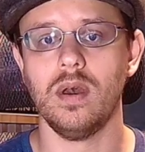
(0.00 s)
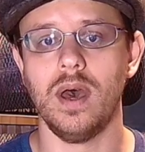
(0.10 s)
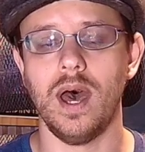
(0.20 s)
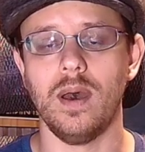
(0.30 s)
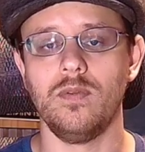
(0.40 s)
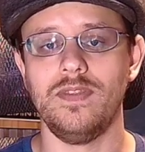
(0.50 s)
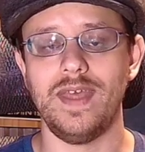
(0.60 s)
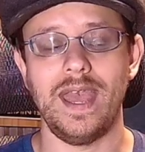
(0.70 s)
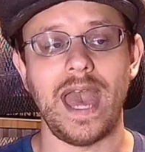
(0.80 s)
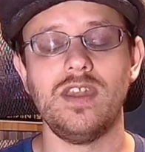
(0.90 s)

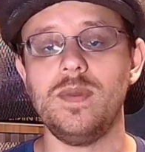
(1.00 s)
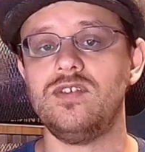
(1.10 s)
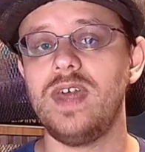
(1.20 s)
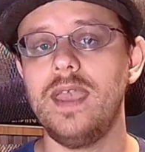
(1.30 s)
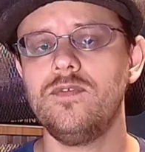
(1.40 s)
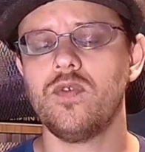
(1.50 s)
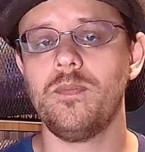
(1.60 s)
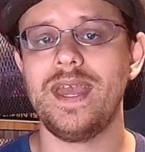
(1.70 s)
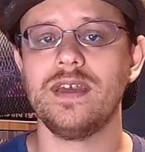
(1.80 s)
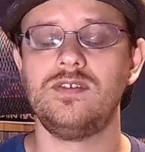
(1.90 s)
saved from
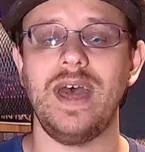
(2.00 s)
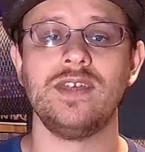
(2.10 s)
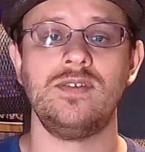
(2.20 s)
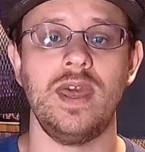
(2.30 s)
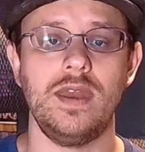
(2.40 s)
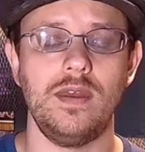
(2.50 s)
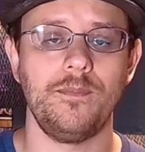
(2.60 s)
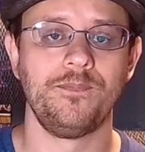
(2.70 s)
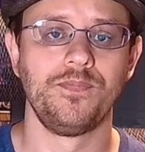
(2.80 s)
being assassinated.